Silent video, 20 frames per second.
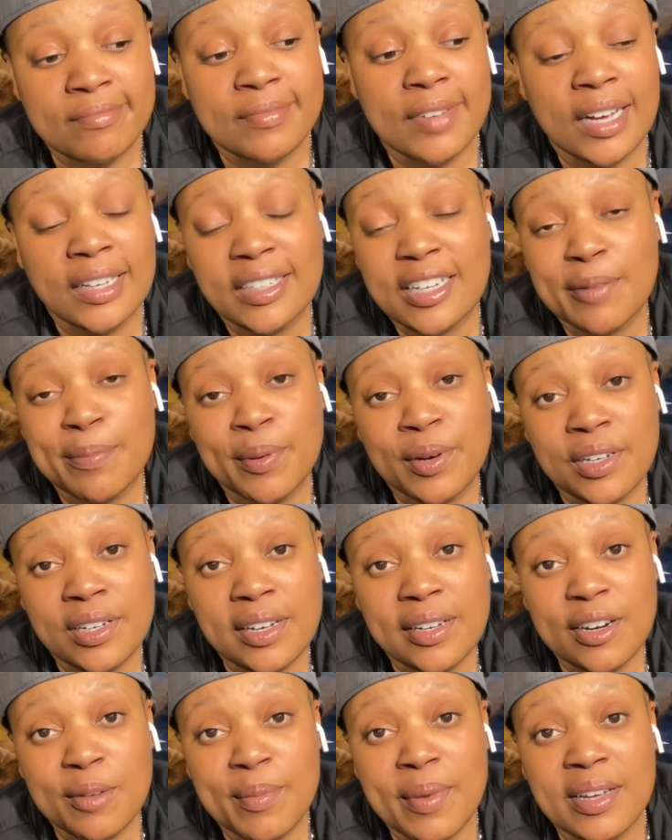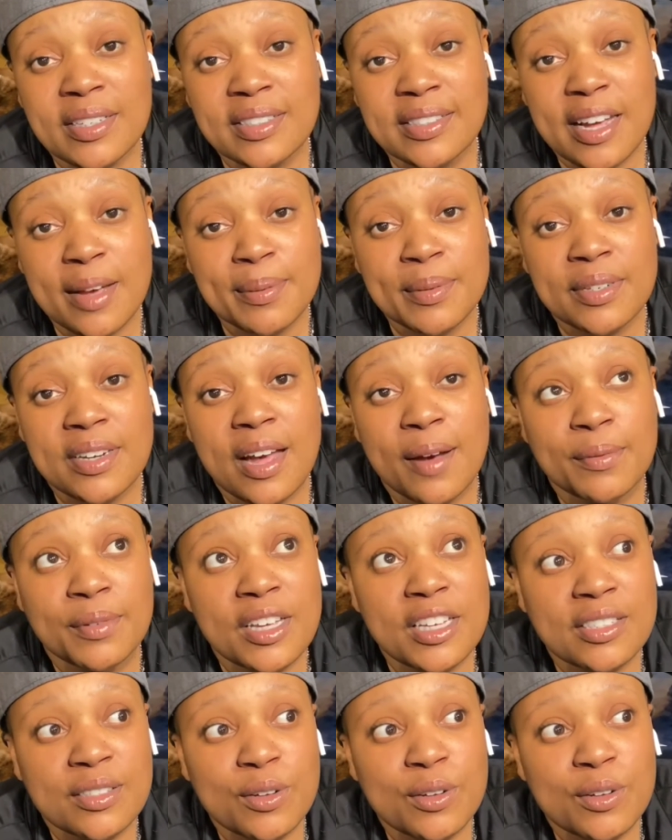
I did pretty good on my steps, and I, that's the